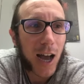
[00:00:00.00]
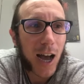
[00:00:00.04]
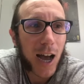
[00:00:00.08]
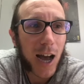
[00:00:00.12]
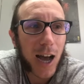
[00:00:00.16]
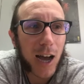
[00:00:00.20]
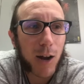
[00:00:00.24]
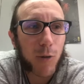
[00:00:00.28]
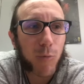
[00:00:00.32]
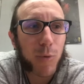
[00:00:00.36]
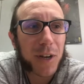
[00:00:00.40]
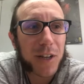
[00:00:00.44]

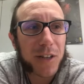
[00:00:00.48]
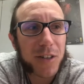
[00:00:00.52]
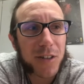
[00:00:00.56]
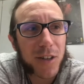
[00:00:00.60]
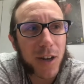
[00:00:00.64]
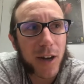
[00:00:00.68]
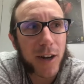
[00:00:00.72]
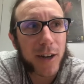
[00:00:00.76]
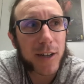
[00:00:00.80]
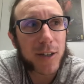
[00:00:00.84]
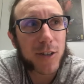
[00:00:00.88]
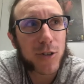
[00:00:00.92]
And uh, we
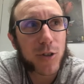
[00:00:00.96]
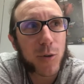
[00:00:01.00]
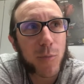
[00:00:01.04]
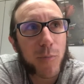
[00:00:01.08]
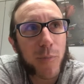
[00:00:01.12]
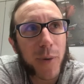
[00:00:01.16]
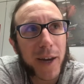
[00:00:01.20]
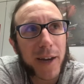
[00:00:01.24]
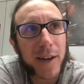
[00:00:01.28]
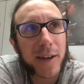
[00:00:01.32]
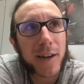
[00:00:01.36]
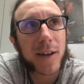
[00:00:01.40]
decided to
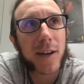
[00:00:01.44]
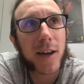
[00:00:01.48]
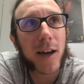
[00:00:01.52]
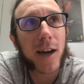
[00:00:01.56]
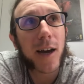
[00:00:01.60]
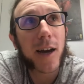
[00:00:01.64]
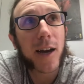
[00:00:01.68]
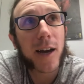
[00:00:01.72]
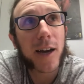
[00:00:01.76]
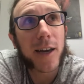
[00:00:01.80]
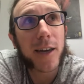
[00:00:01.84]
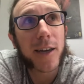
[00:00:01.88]
pick
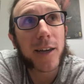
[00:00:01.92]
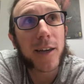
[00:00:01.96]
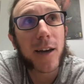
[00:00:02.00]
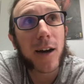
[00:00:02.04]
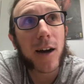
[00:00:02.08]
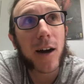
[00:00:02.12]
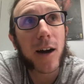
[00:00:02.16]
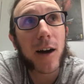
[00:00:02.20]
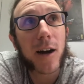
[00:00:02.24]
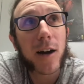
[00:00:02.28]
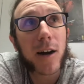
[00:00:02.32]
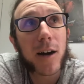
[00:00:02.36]
a,
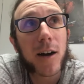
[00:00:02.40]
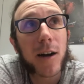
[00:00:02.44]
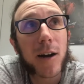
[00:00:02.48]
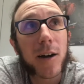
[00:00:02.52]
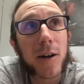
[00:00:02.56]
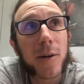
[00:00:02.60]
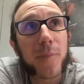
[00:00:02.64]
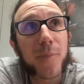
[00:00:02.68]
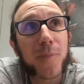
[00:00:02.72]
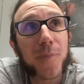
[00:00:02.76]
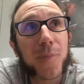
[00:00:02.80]
uh,